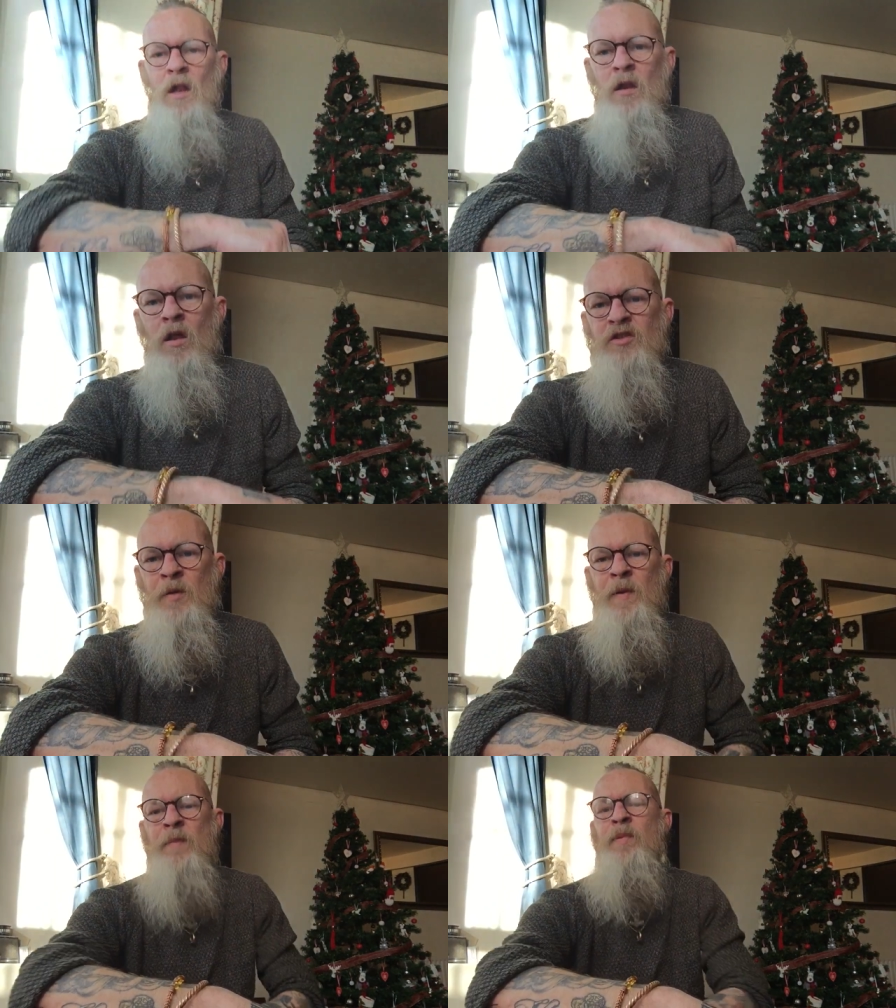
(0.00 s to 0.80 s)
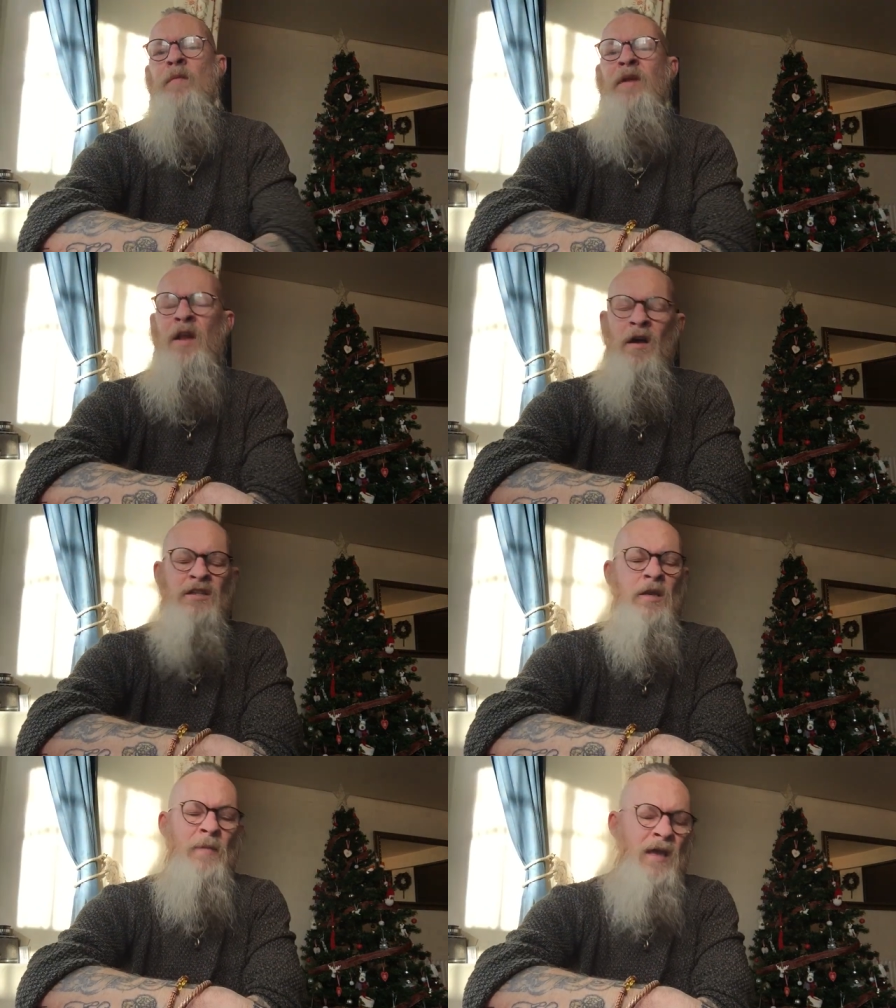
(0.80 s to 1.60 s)
Lots of people have been
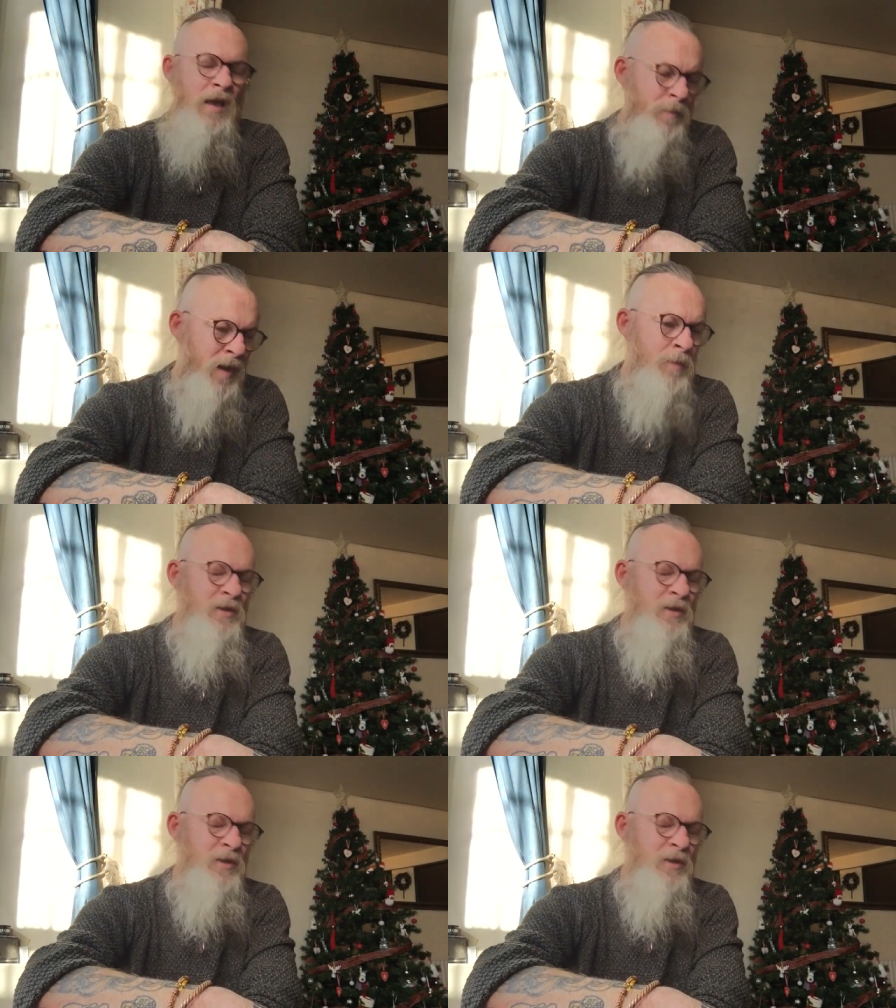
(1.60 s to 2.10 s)
asking me about